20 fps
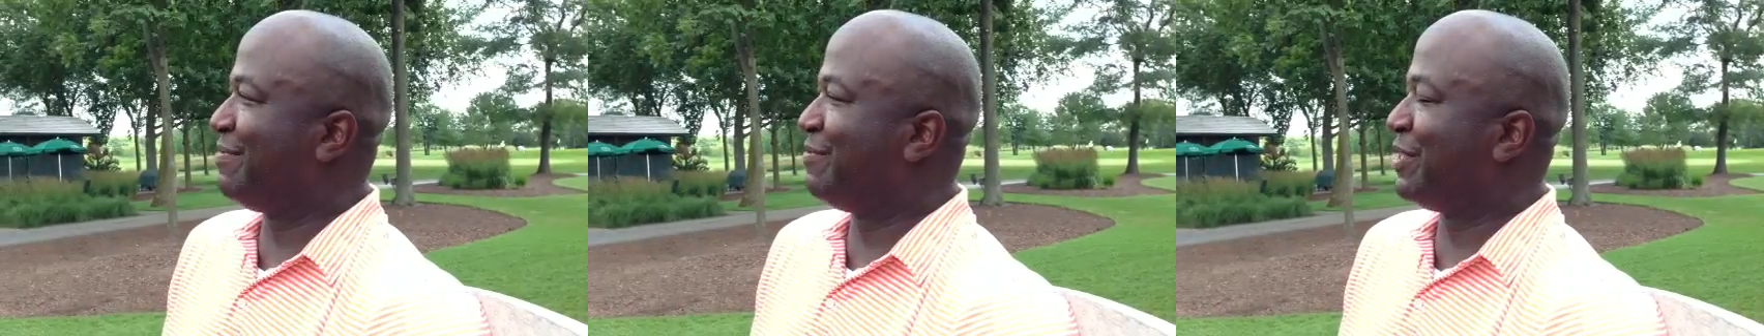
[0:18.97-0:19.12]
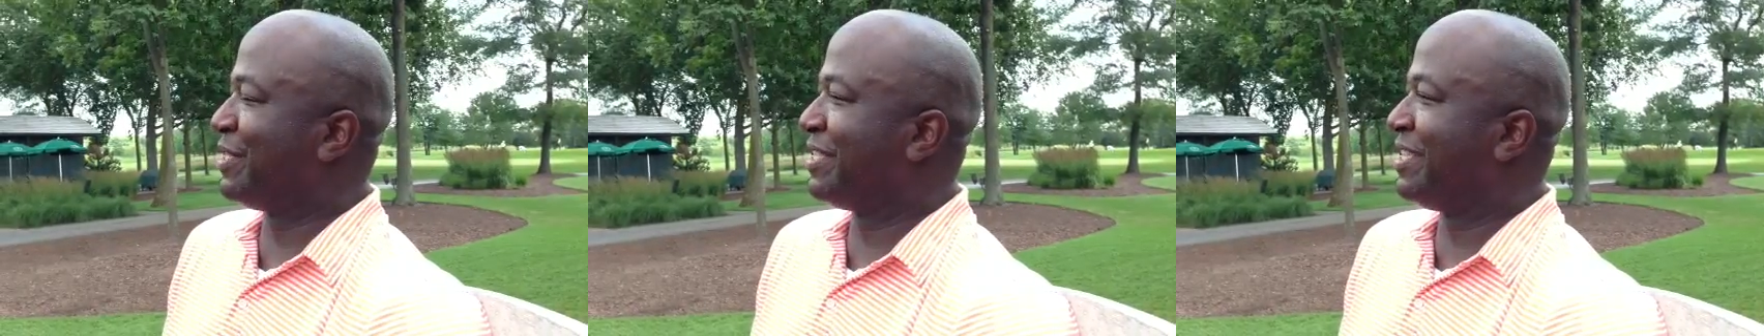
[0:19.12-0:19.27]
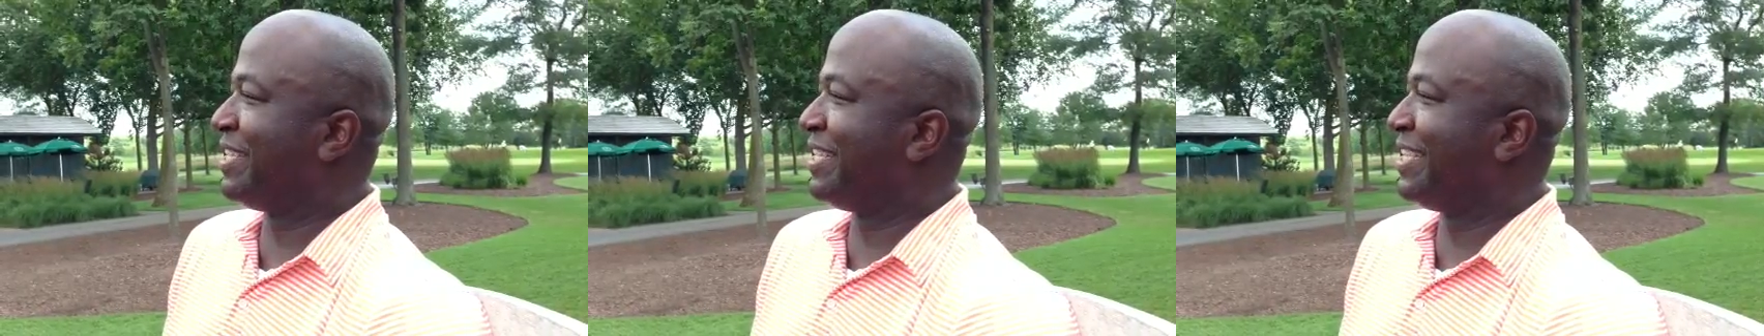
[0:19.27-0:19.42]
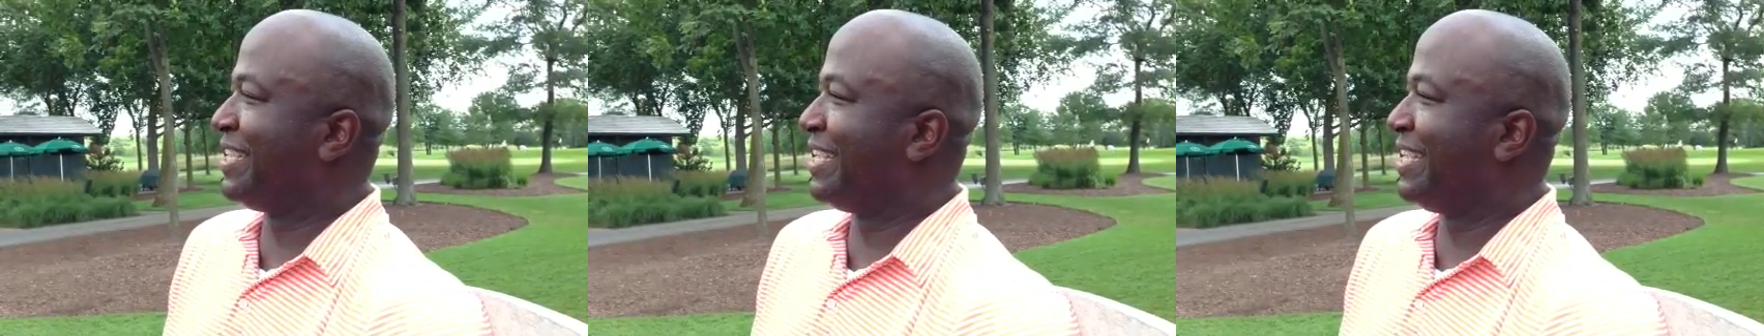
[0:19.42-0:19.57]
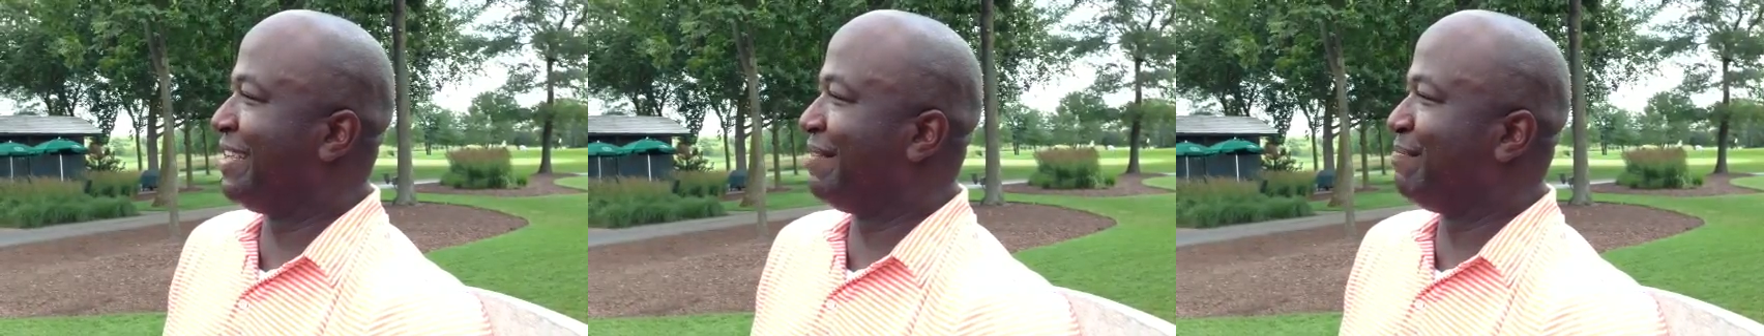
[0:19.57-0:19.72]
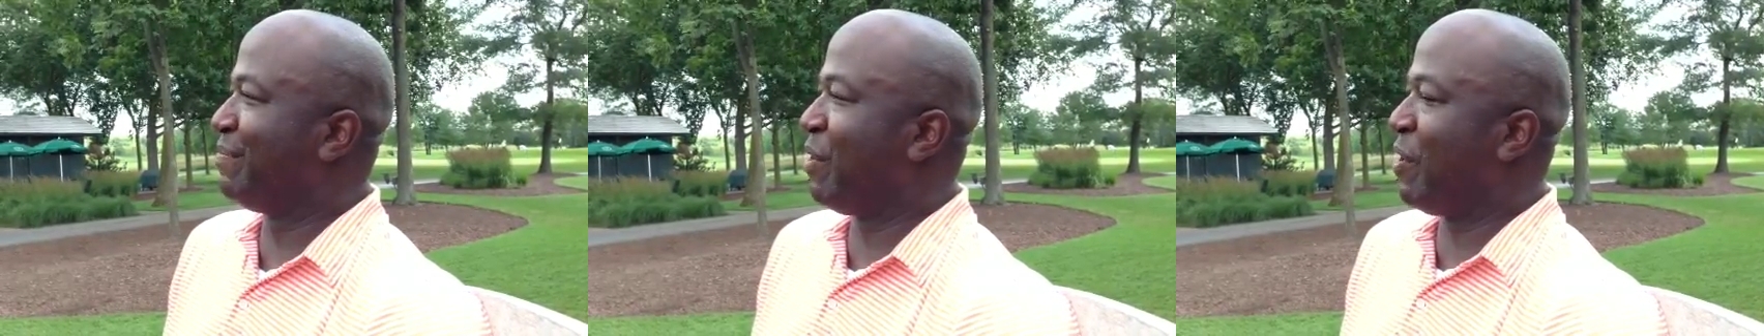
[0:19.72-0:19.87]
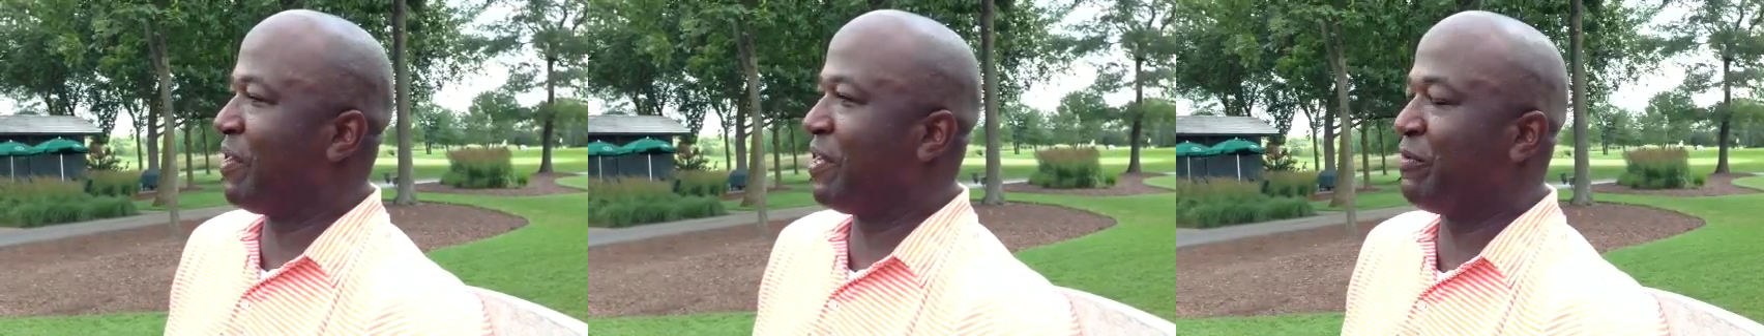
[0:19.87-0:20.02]
with the uh,
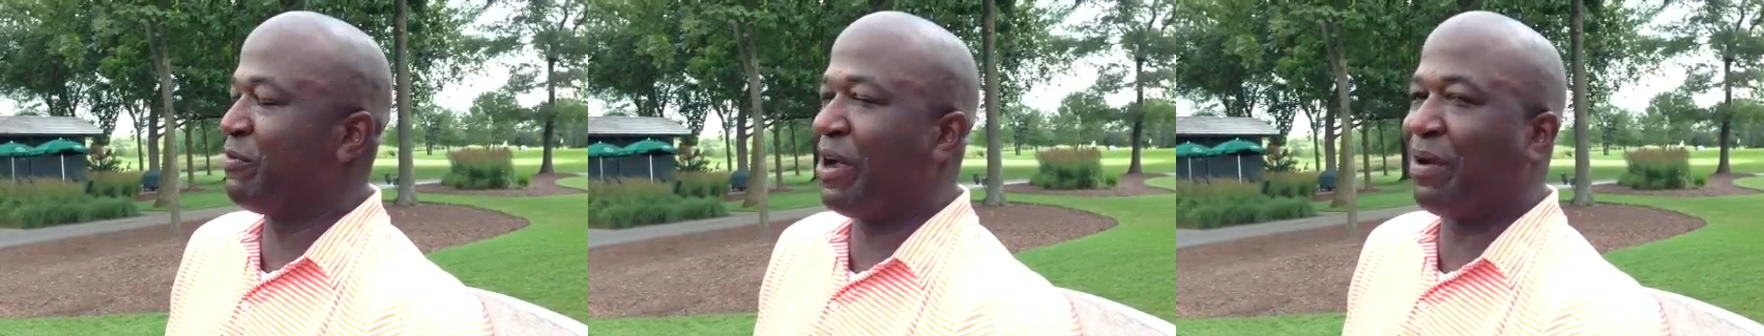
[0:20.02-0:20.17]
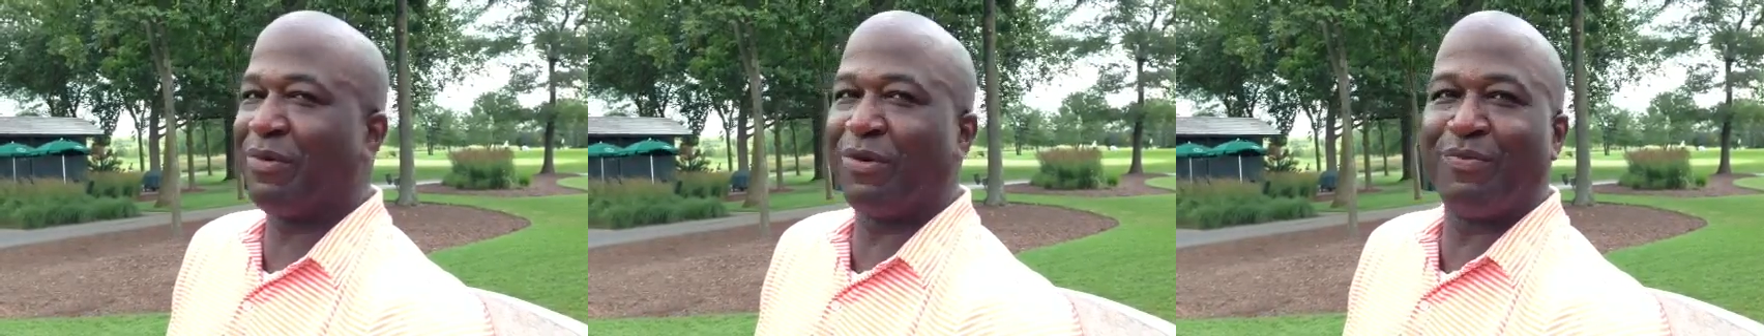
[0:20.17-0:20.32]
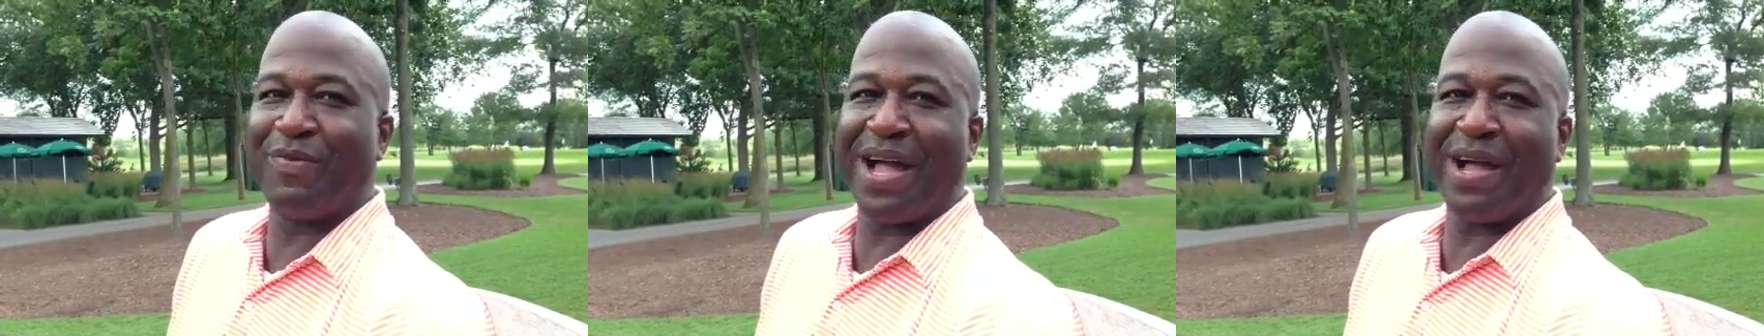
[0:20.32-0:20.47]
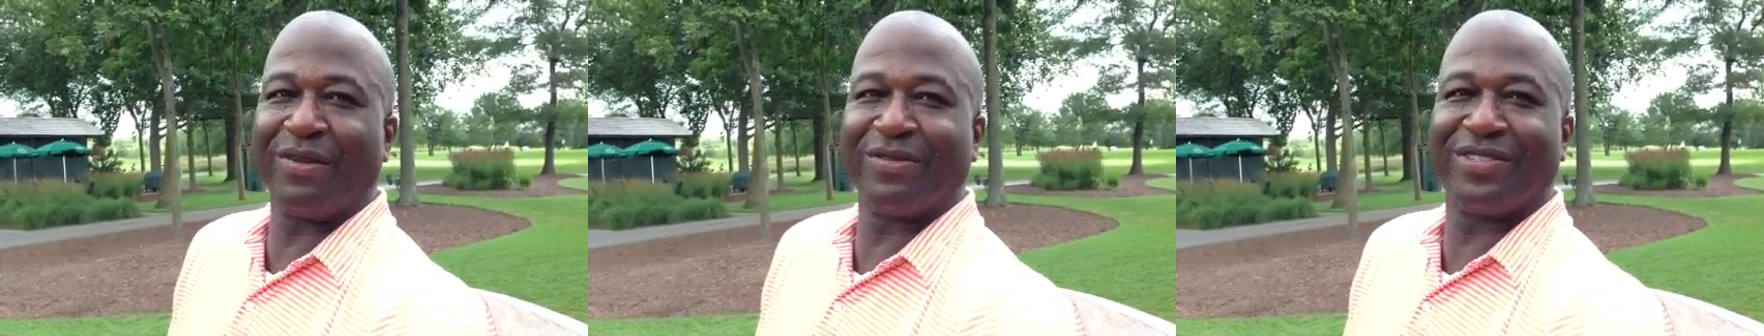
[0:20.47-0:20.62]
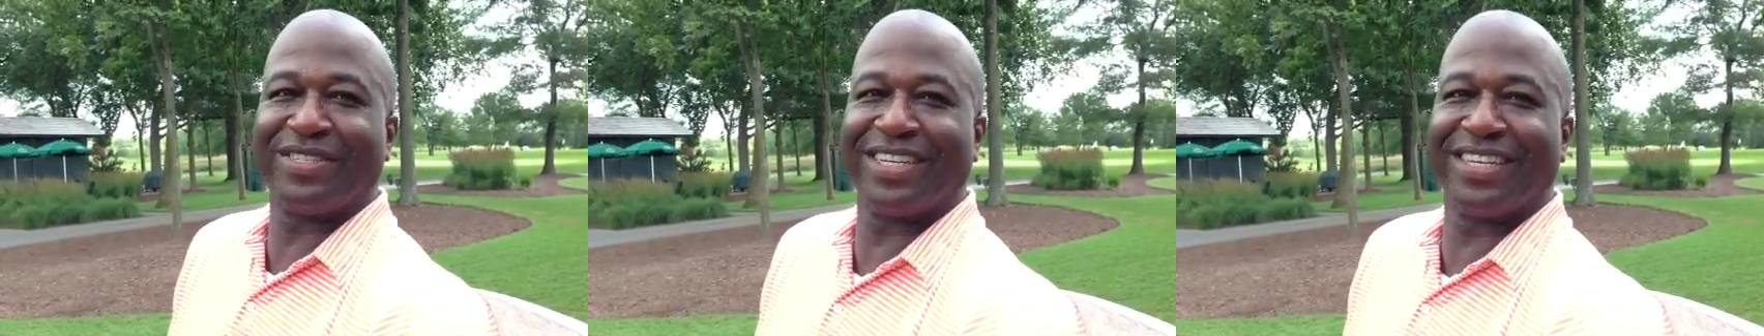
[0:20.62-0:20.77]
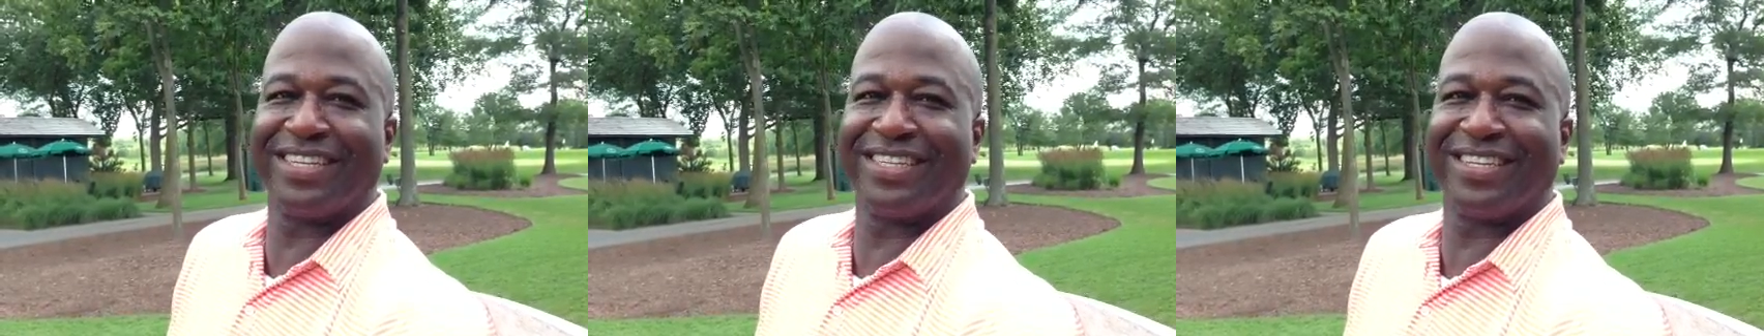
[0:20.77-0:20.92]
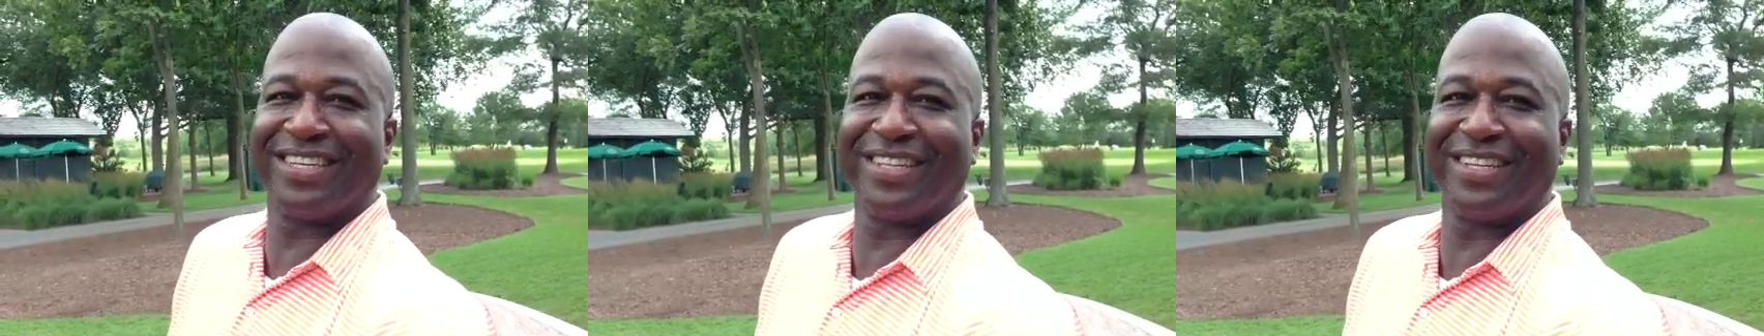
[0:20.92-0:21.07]
Barney Rubble bounce
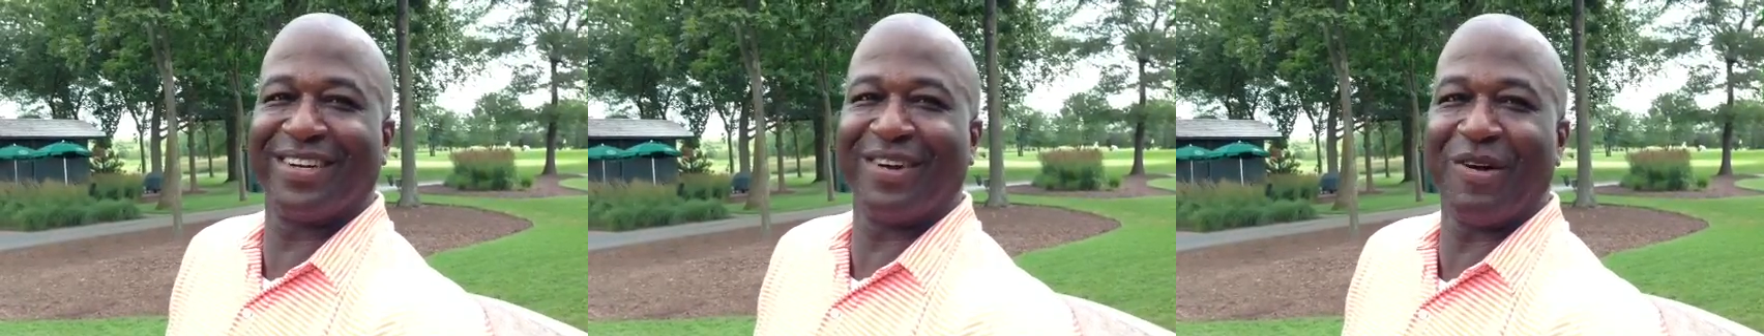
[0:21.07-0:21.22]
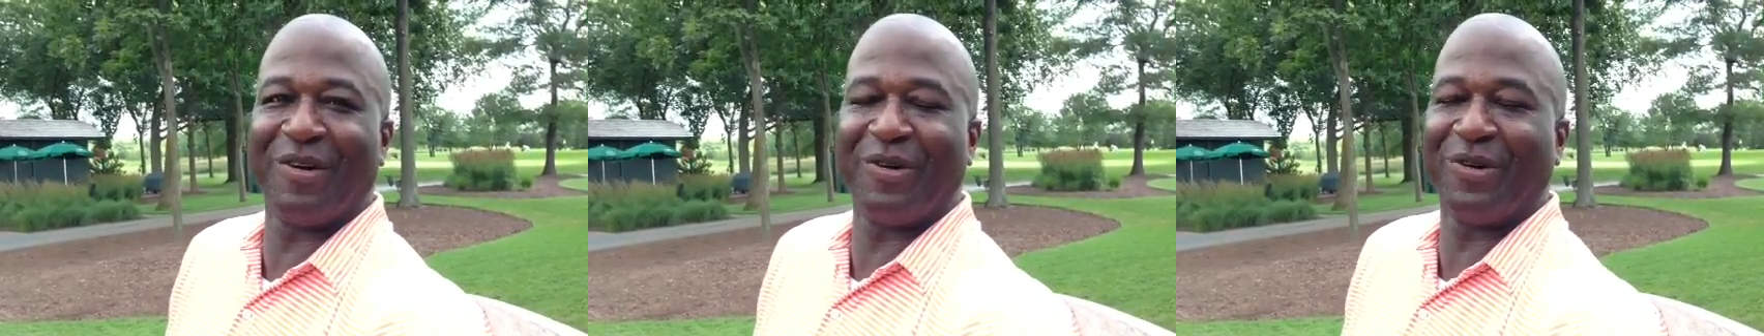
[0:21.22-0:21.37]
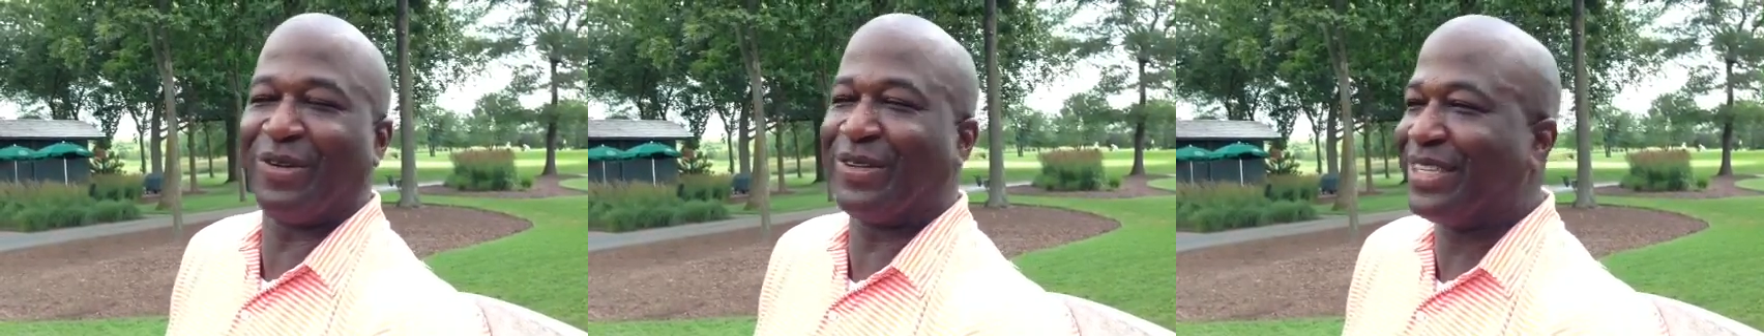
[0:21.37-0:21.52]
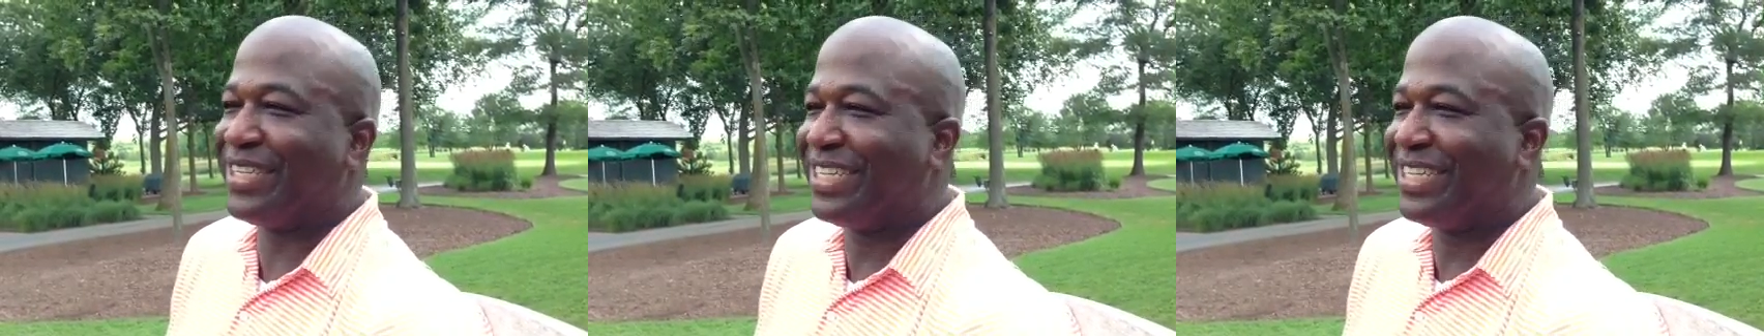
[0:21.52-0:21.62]
into the hole.